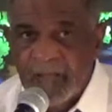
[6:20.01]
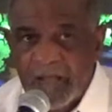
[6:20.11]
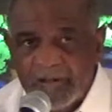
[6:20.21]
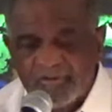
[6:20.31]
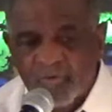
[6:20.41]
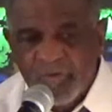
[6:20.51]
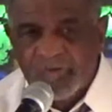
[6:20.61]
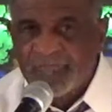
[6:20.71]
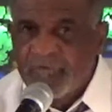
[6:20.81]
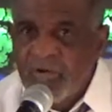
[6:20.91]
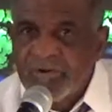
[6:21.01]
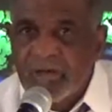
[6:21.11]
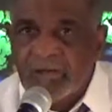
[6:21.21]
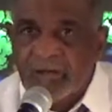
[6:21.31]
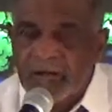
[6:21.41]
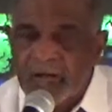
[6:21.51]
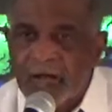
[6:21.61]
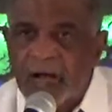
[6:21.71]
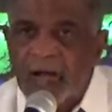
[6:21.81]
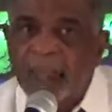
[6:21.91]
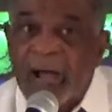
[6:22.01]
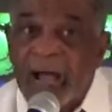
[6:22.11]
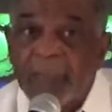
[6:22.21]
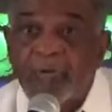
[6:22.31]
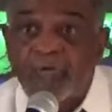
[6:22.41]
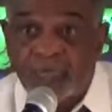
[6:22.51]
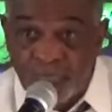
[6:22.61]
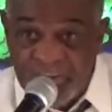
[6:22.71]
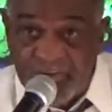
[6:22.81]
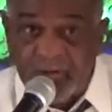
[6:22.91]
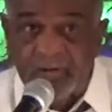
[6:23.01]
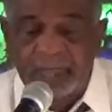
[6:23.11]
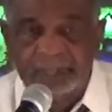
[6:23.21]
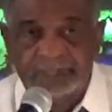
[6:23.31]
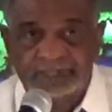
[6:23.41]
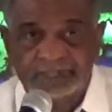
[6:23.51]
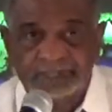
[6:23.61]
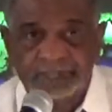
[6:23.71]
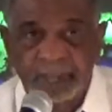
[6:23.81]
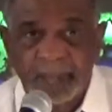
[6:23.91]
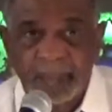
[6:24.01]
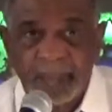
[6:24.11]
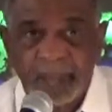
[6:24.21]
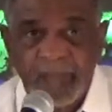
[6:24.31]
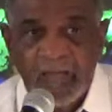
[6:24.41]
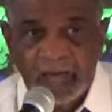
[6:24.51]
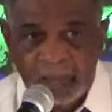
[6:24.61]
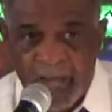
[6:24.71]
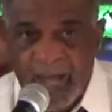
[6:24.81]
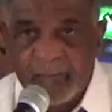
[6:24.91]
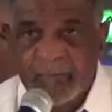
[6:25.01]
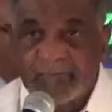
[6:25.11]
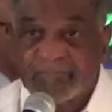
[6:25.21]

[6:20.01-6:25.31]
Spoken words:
And so if you're not a Bible reader and a Bible